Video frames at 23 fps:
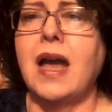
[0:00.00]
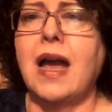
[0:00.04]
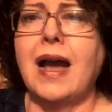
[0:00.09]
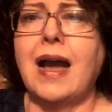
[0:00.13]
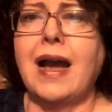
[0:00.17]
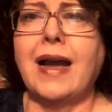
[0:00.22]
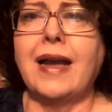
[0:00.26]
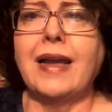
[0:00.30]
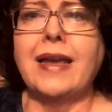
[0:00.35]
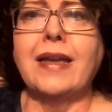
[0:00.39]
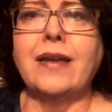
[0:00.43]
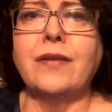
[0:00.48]

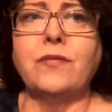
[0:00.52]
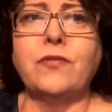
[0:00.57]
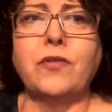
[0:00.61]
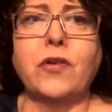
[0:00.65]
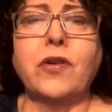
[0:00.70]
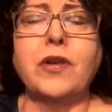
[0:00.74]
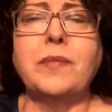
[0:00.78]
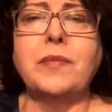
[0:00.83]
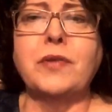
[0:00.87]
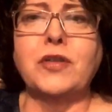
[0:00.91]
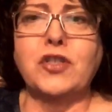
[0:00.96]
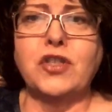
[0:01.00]
I am
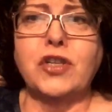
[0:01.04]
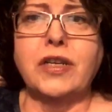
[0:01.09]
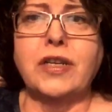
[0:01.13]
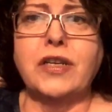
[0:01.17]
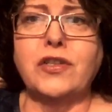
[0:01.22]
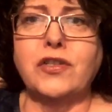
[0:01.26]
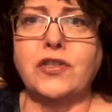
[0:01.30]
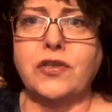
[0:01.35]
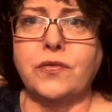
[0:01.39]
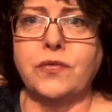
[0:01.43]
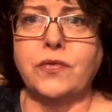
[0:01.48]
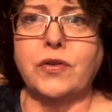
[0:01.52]
very much an
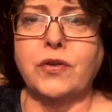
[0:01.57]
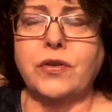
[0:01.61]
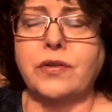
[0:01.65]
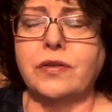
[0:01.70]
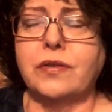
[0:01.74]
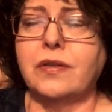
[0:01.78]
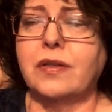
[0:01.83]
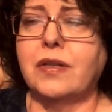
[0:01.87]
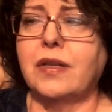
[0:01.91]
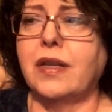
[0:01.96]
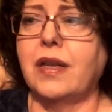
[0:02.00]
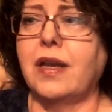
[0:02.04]
introvert.
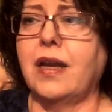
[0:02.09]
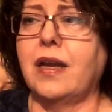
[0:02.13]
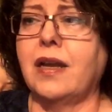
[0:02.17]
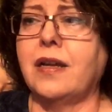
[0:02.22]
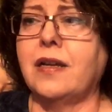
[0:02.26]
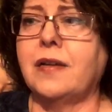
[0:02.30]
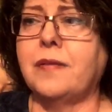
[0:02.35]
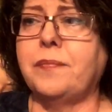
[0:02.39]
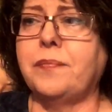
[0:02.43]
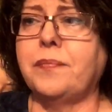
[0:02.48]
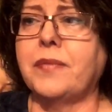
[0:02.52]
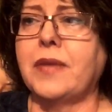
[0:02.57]

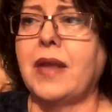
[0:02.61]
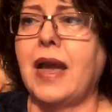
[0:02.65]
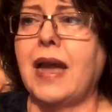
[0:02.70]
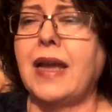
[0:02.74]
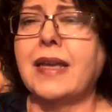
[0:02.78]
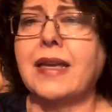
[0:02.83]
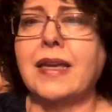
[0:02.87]
I